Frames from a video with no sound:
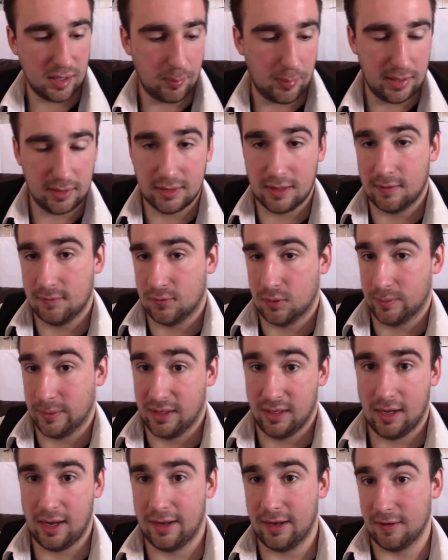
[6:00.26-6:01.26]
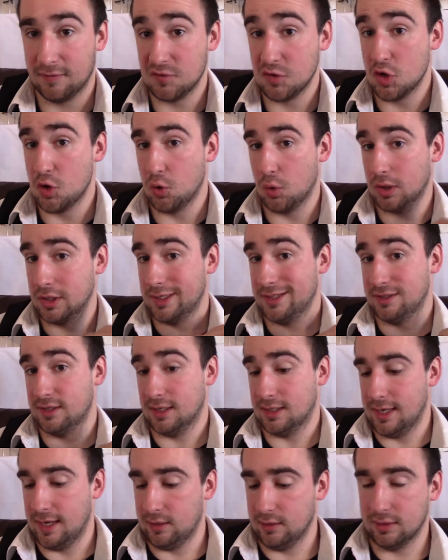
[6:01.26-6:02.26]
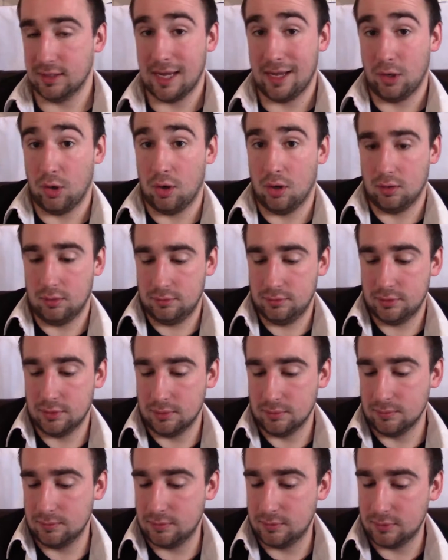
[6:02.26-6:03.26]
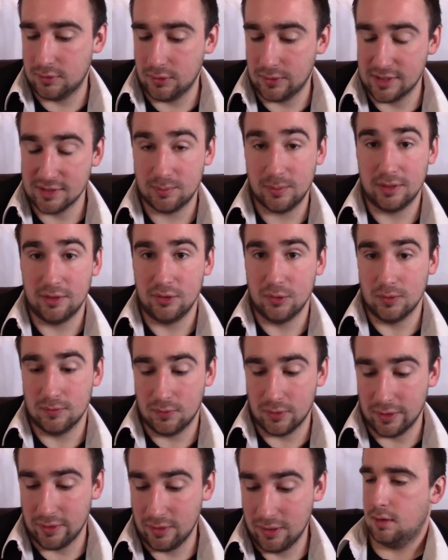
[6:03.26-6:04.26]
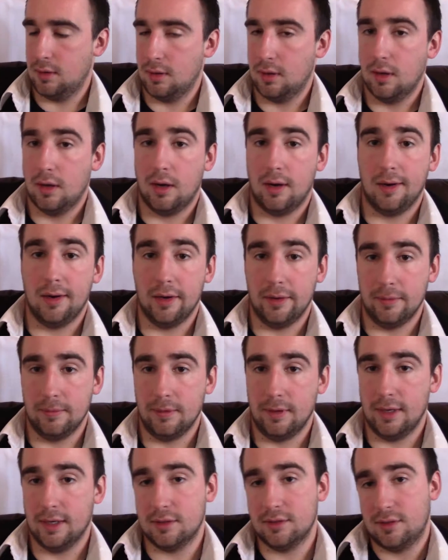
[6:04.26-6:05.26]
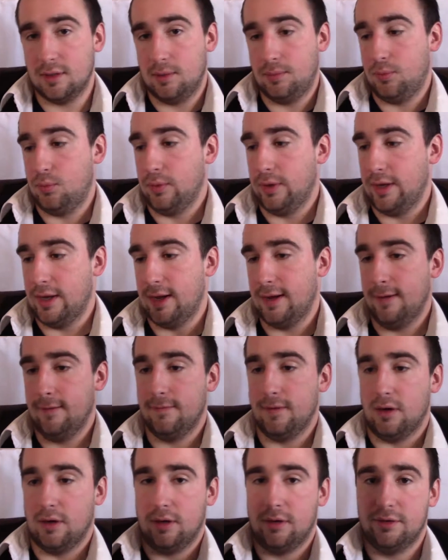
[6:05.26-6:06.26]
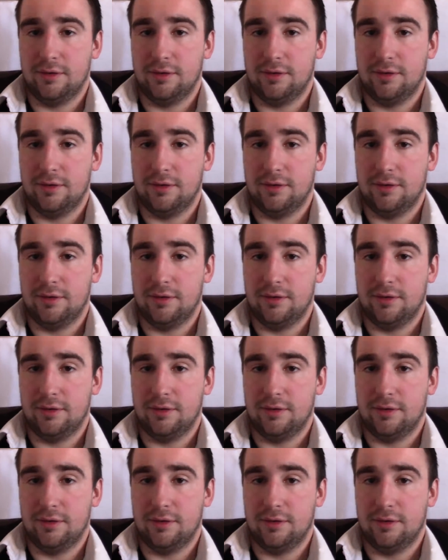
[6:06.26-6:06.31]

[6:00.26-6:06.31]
to paint that for me. I have no artistic talent at all, so don't ask me to do it for you. Alright, next up we have our